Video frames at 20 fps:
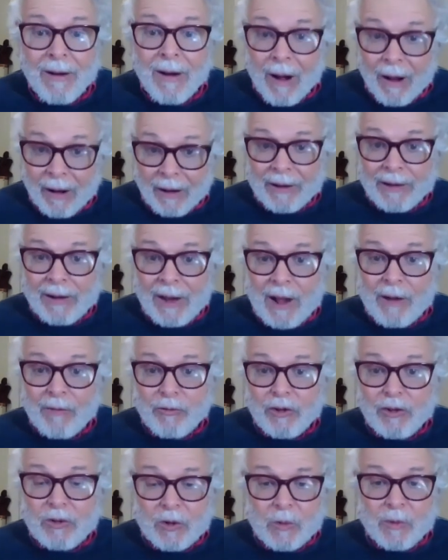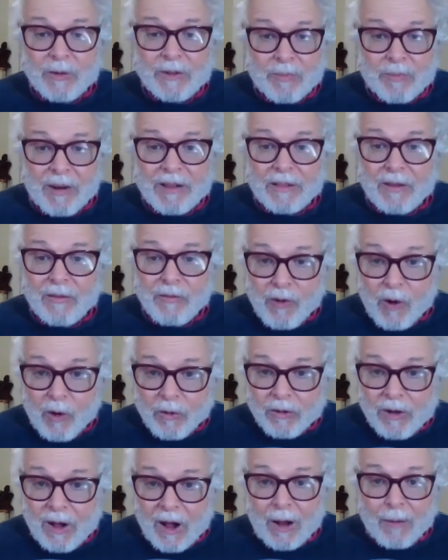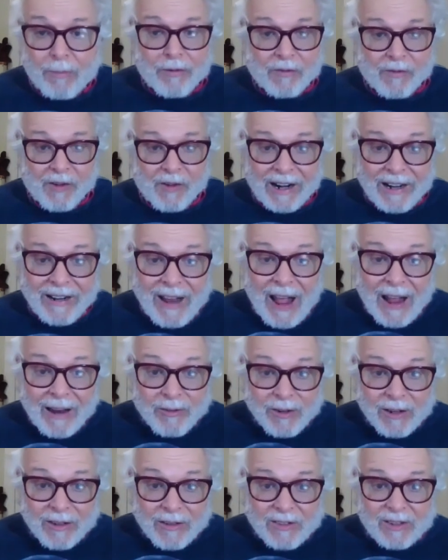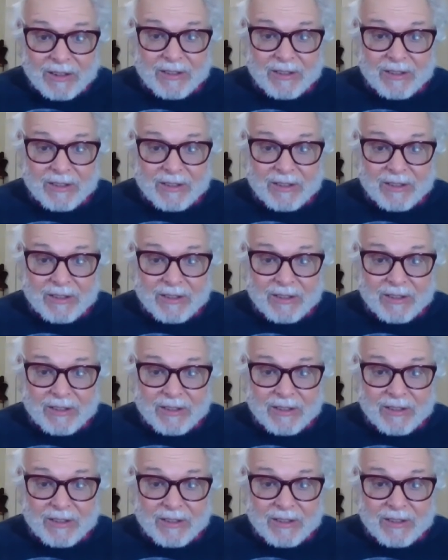All I'd have to do is make the phone call, provide an address,